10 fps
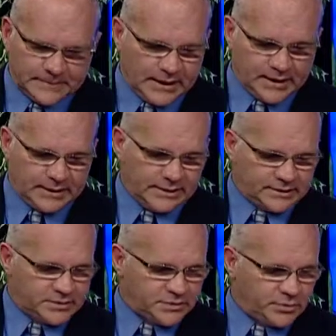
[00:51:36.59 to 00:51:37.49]

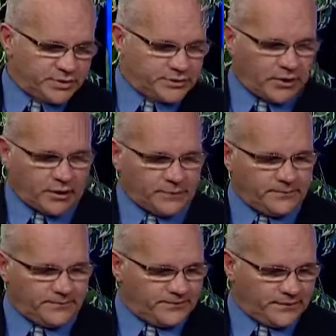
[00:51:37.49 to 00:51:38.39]
It's just bizarre.
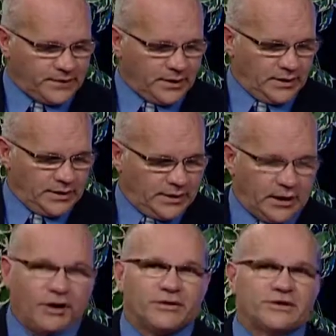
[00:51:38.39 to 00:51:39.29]

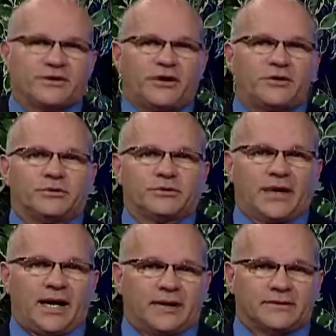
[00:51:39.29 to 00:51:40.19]
And all these other
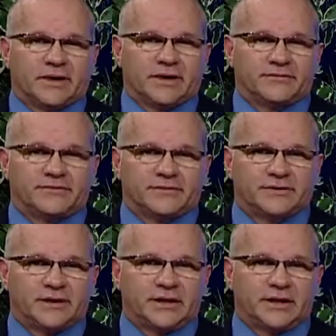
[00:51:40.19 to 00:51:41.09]
athletic
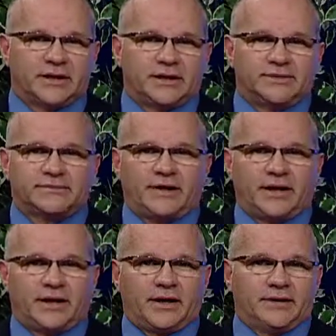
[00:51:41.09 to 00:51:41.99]
facilities
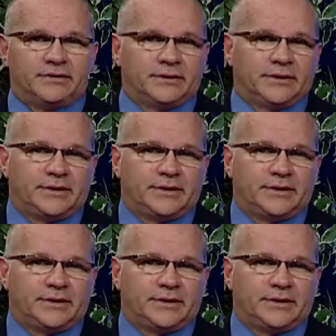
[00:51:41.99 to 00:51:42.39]
and